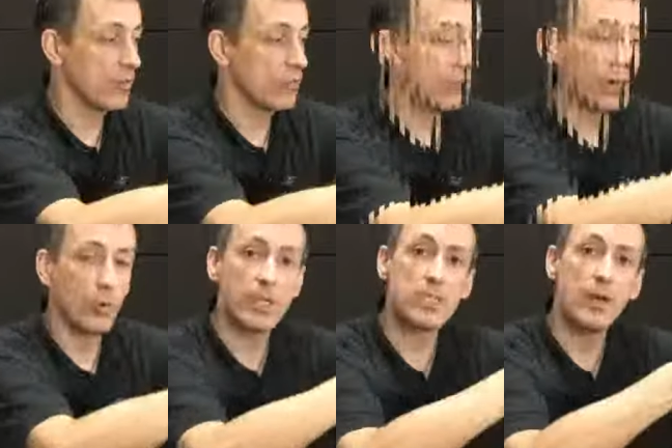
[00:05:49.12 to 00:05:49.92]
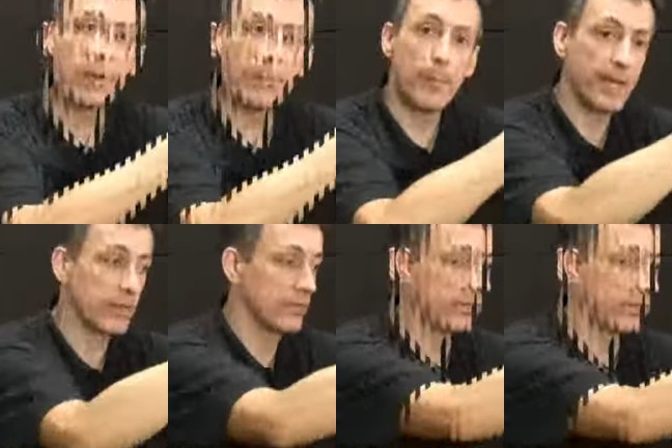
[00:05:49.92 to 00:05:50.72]
roll it
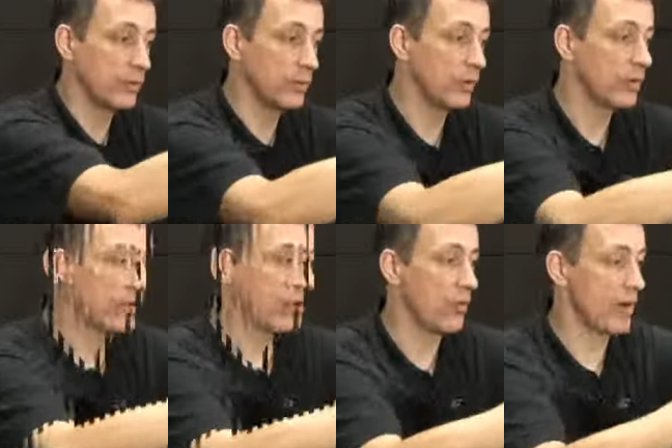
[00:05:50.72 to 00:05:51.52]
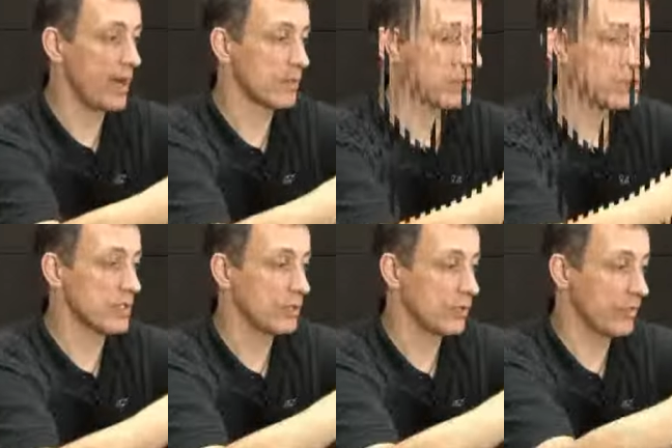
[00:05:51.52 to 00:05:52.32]
back and forth around
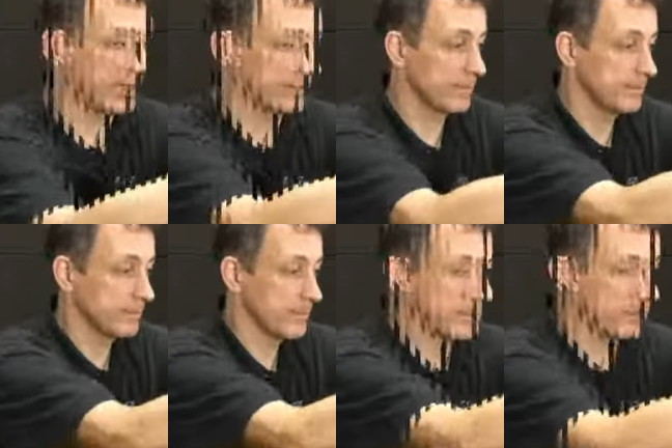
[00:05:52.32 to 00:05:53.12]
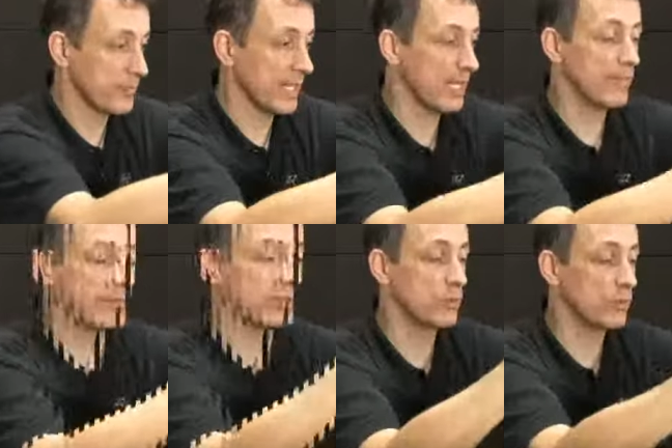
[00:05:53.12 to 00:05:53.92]
the ring.
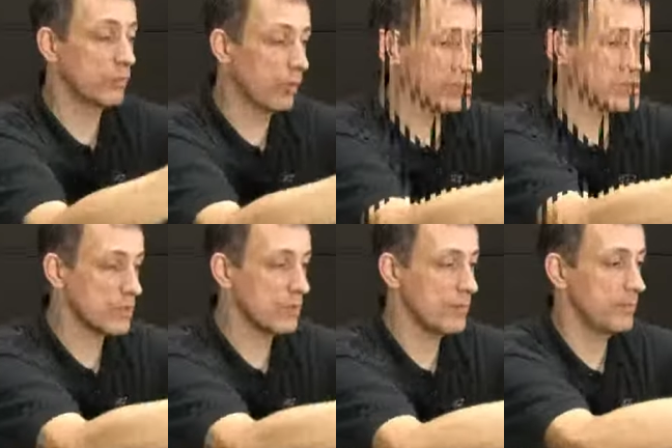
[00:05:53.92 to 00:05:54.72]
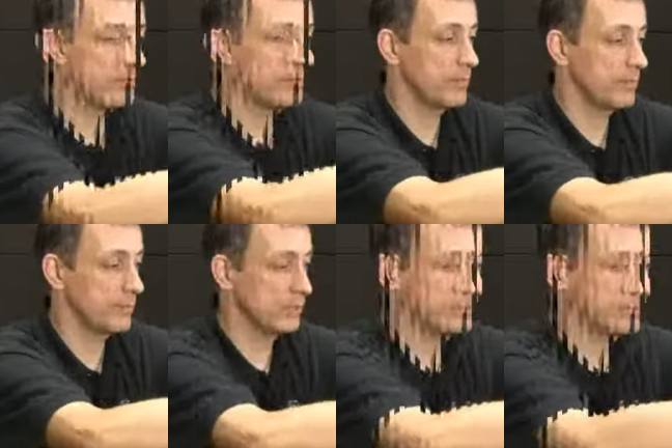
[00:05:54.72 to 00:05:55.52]
If you want to
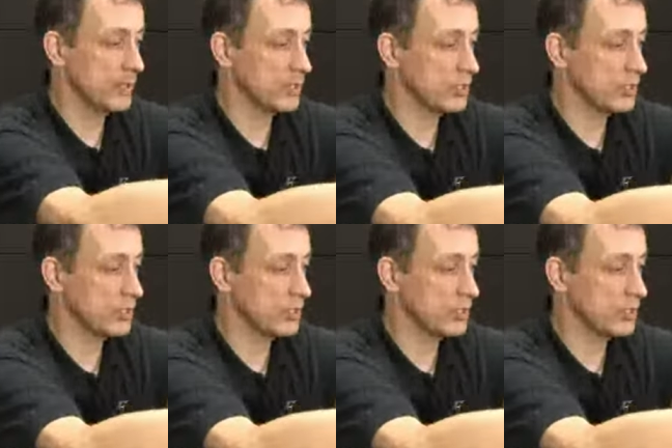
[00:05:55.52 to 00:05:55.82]
be